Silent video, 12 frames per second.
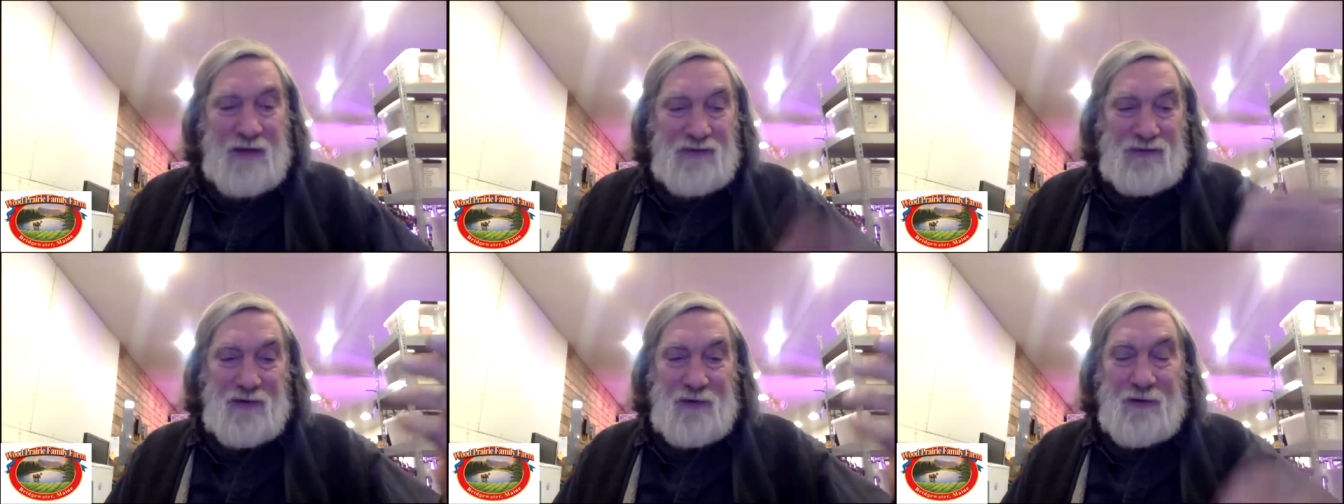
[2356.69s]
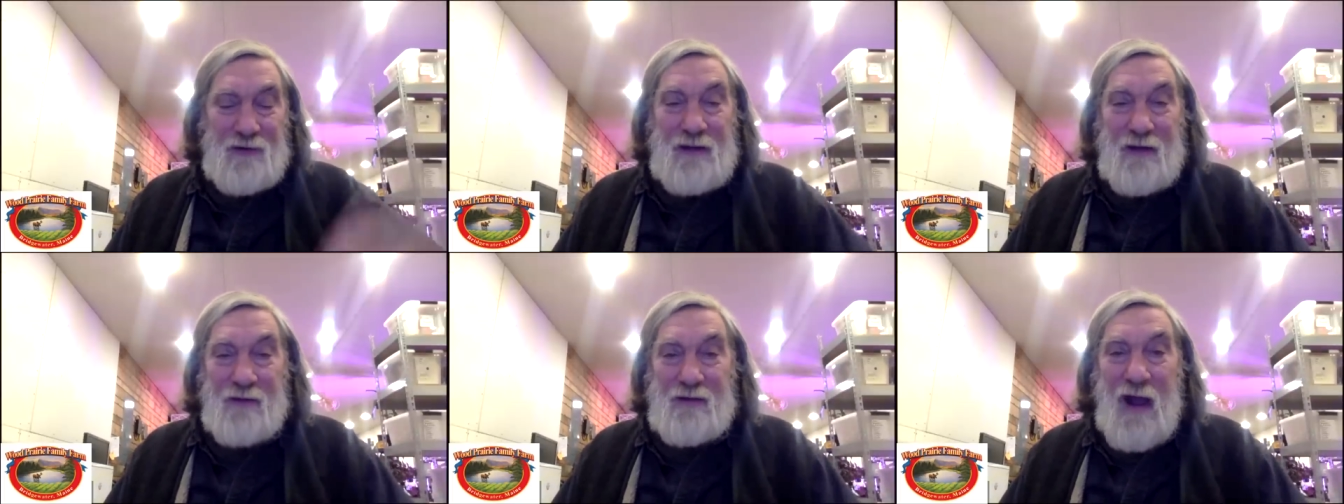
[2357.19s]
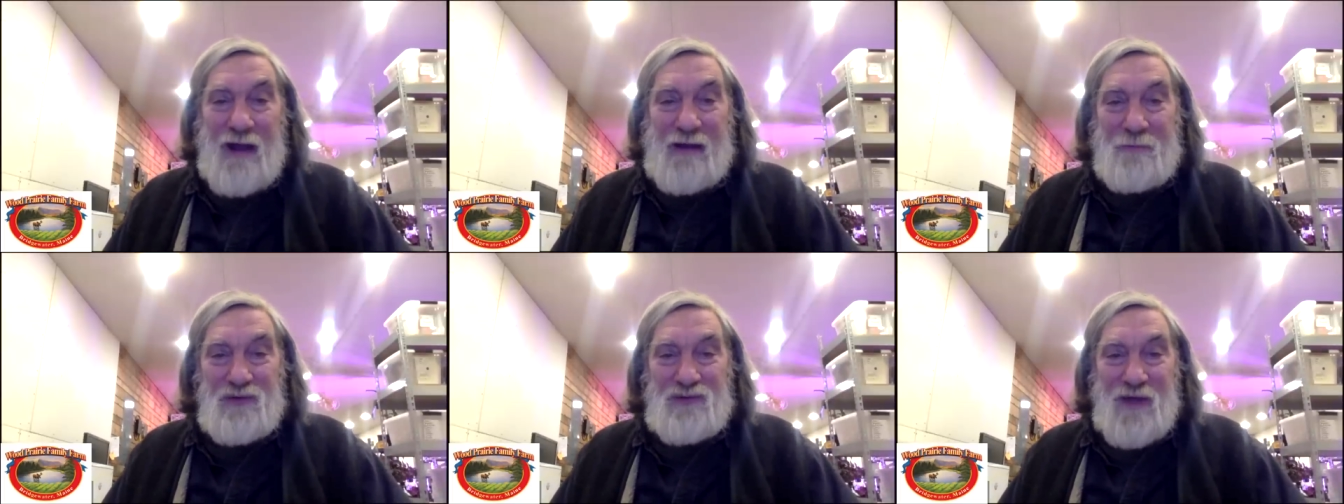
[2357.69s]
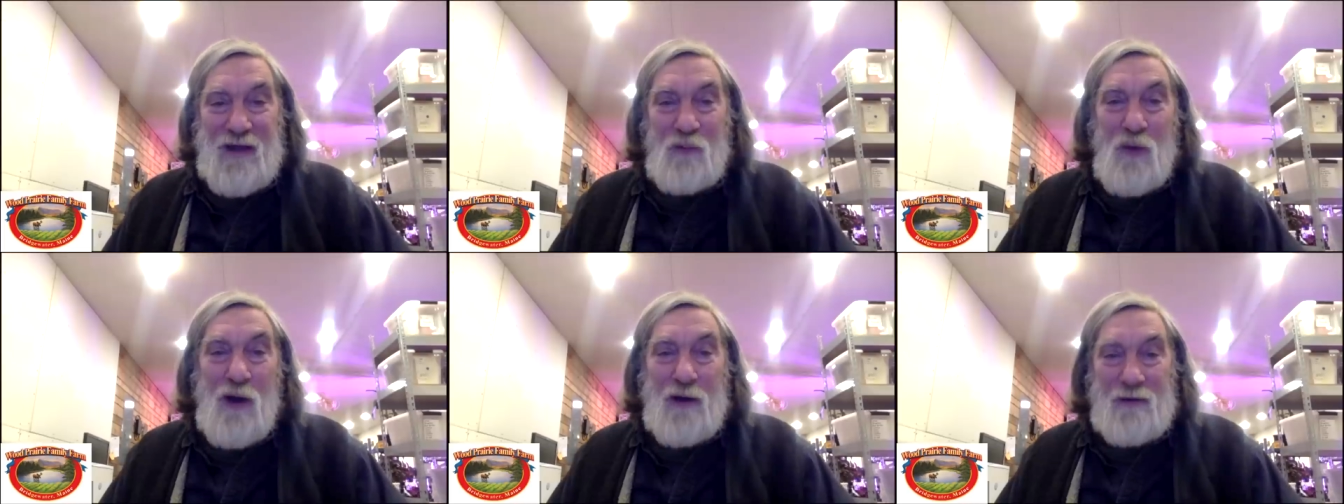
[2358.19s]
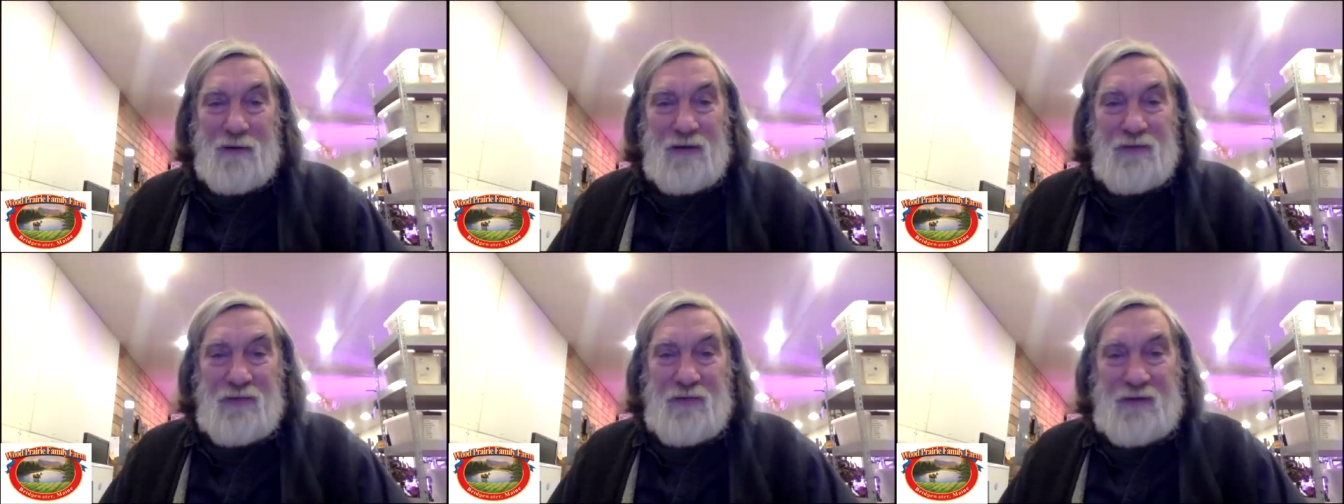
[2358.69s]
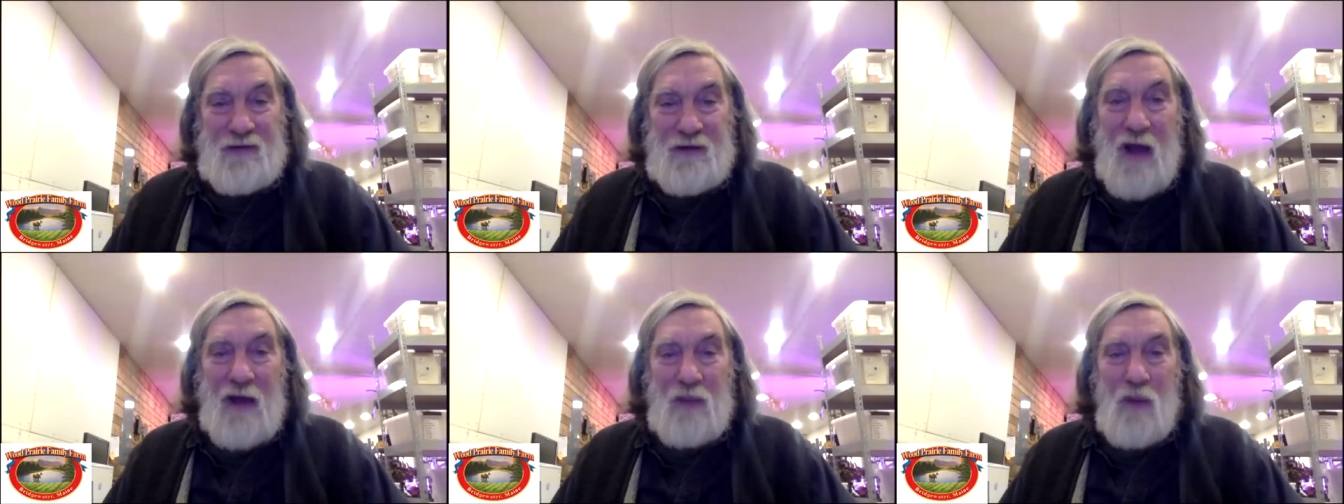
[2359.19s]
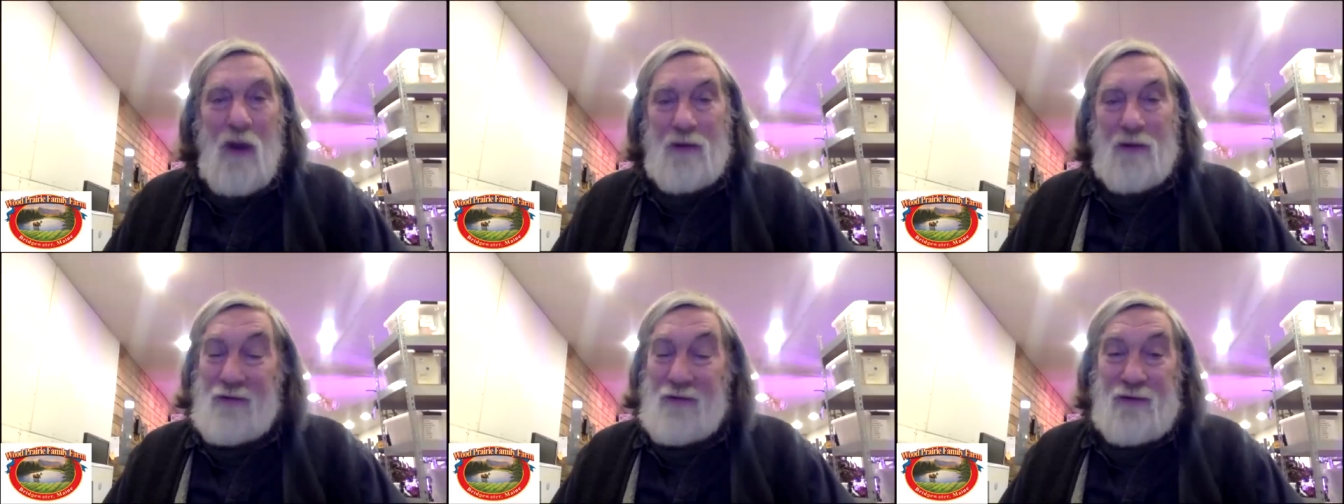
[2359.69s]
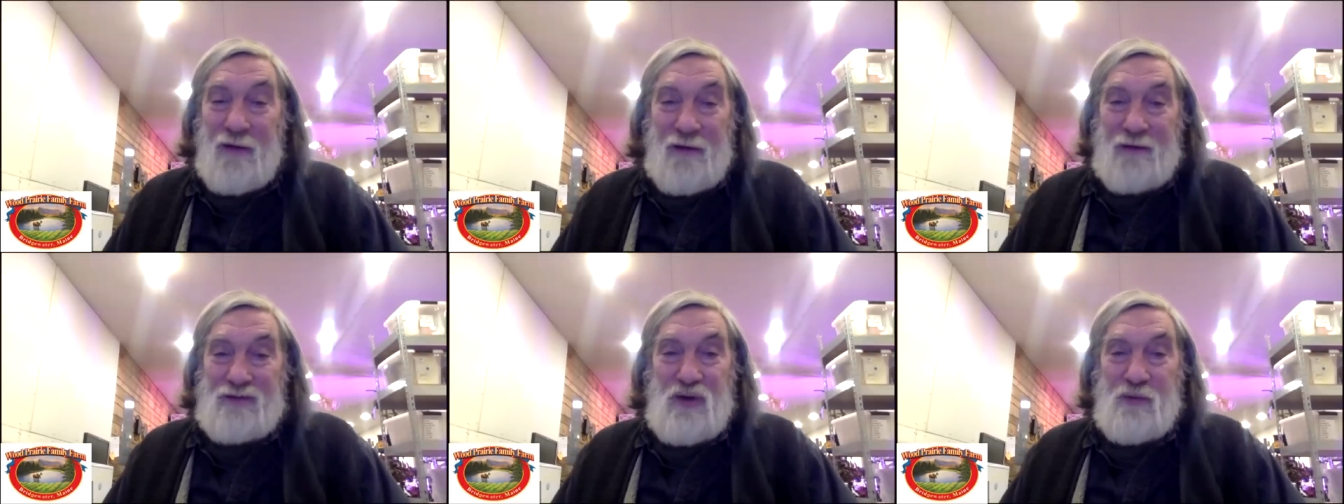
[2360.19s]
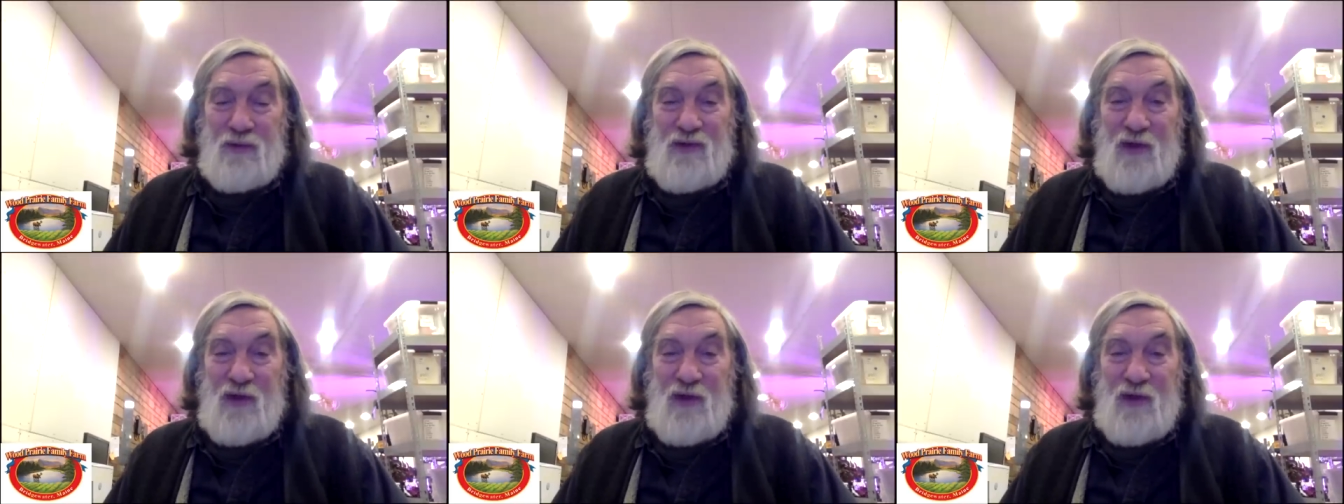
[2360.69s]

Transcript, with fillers: potatoes are you know 90% water and if they're denied water their